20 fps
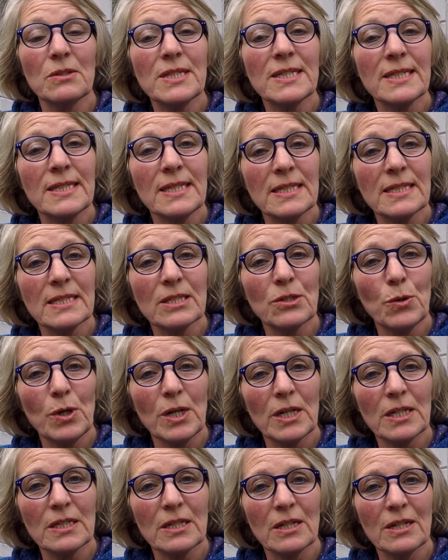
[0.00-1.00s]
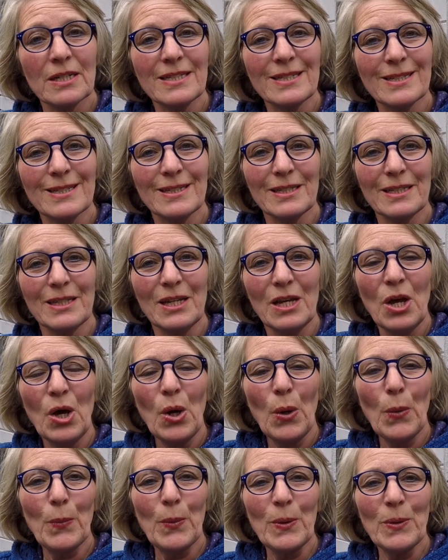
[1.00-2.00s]
So it sits quite nicely
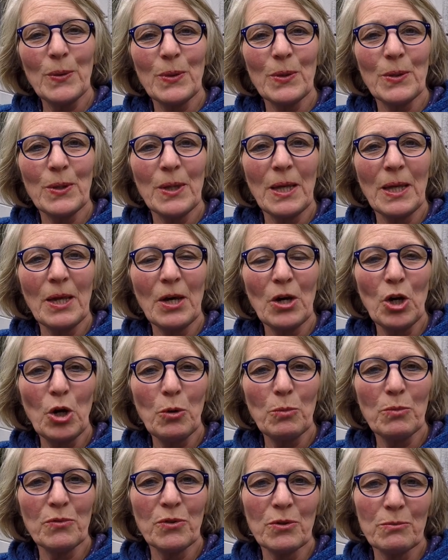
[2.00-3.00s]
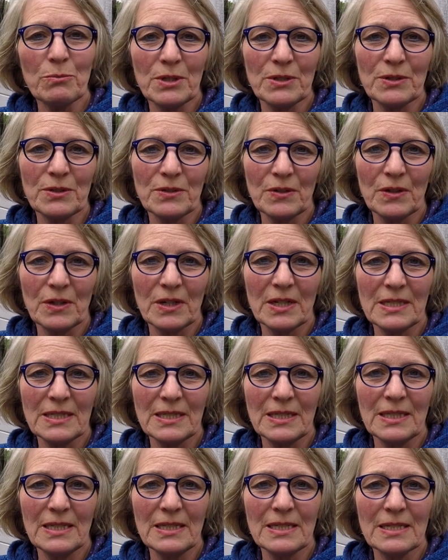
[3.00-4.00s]
with the herb of the month
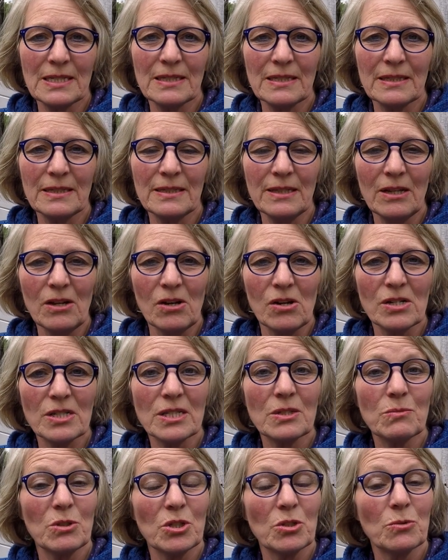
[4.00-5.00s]
I did last,